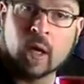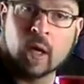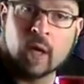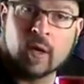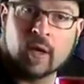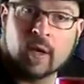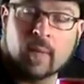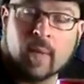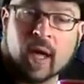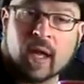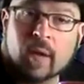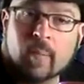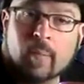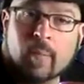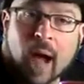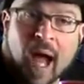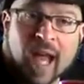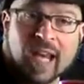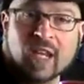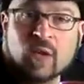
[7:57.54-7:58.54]
The amount of
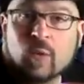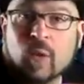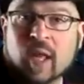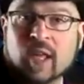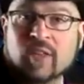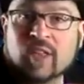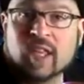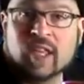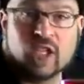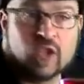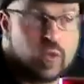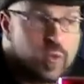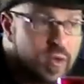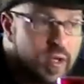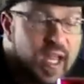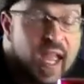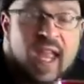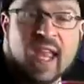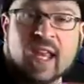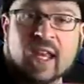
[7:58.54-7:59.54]
body weight that you
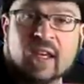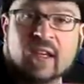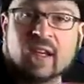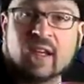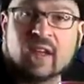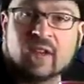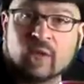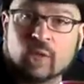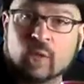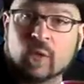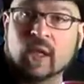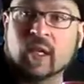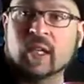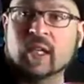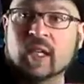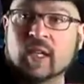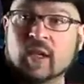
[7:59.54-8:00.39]
gained is really